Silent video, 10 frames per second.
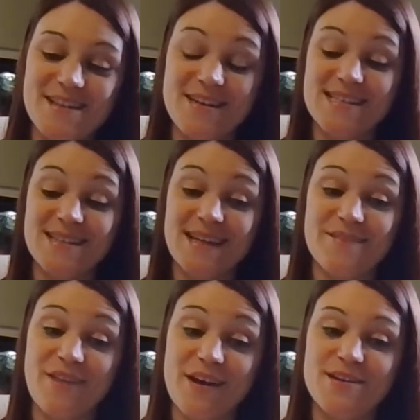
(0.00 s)
there is a lot
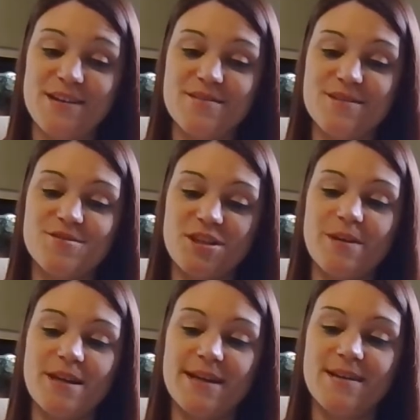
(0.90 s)
of fire here though,
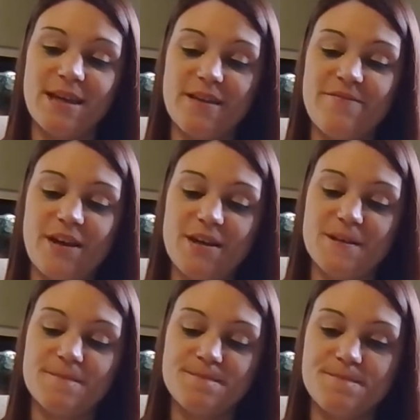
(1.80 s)
Gemini. A lot of fire.